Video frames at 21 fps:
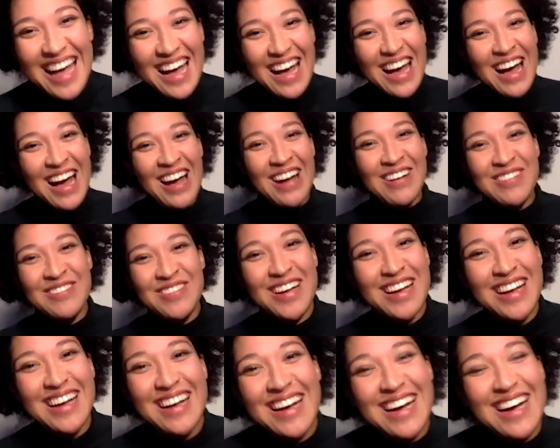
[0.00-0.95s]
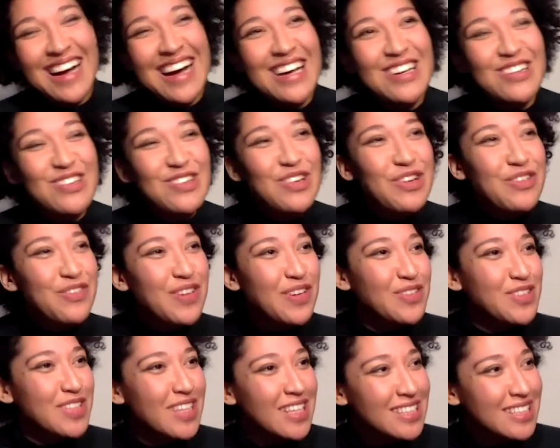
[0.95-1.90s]
I don't know if
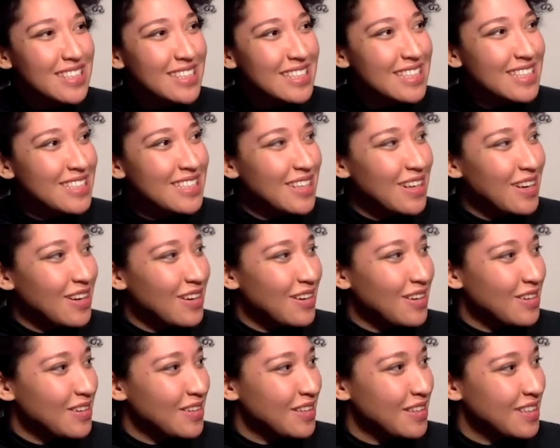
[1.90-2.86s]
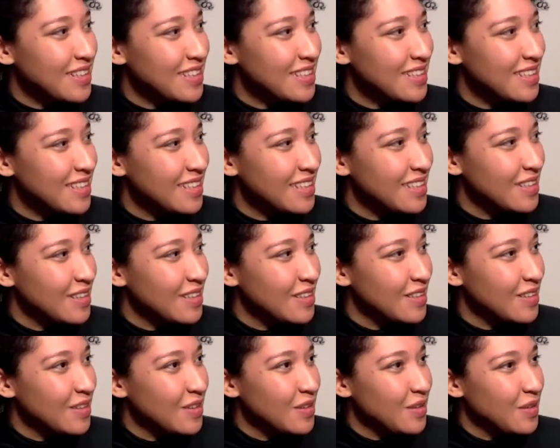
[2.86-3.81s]
I've done it. Uh
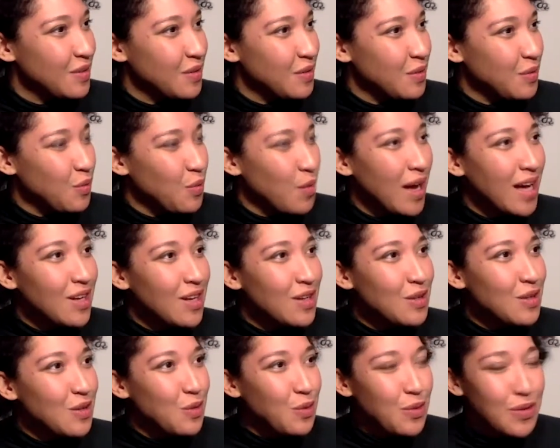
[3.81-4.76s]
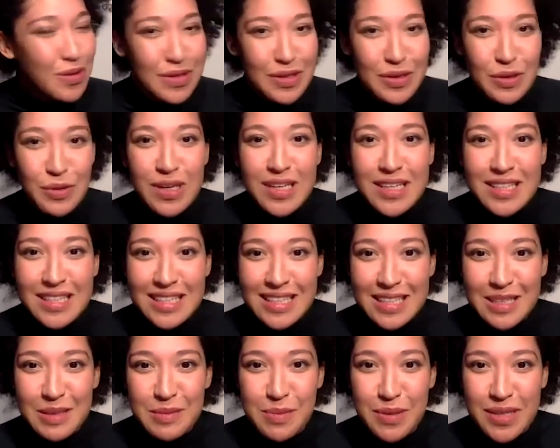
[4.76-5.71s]
well or
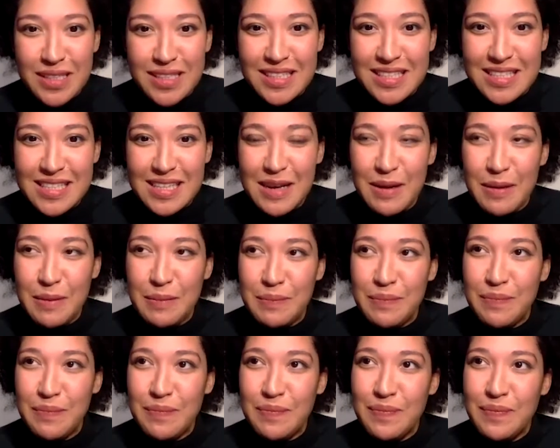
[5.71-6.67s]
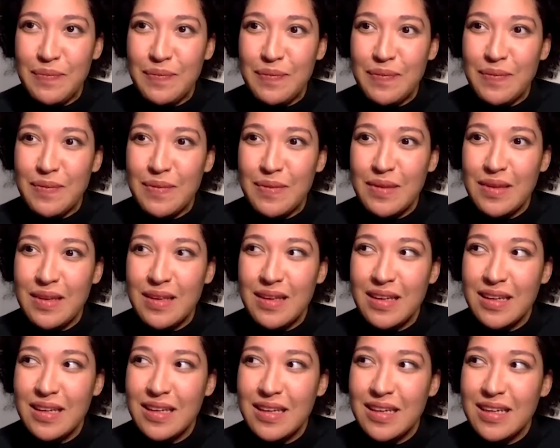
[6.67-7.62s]
quickly, but um,
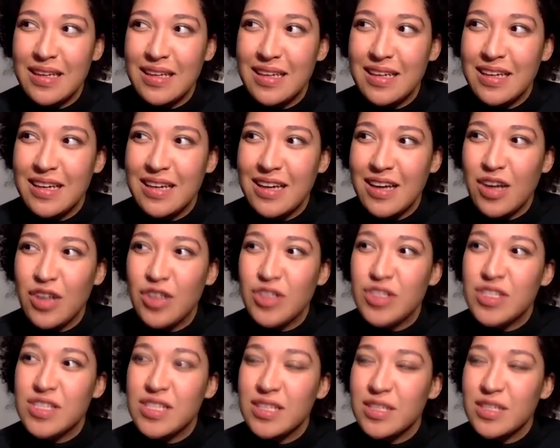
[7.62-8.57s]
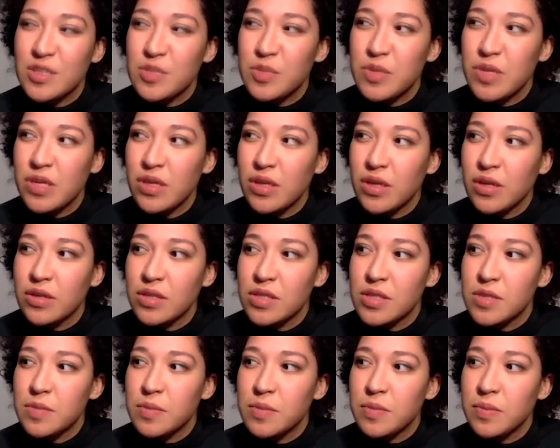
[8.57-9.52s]
honestly, it's been a,
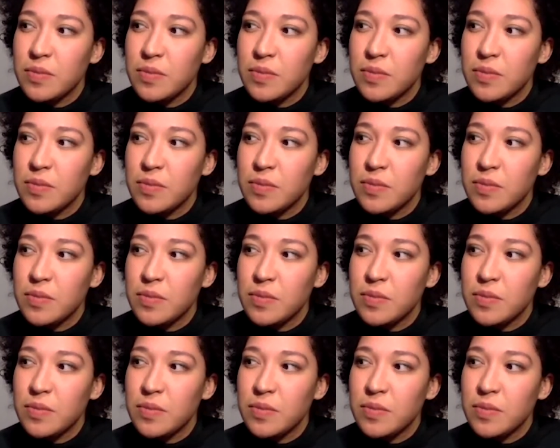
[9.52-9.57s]
it's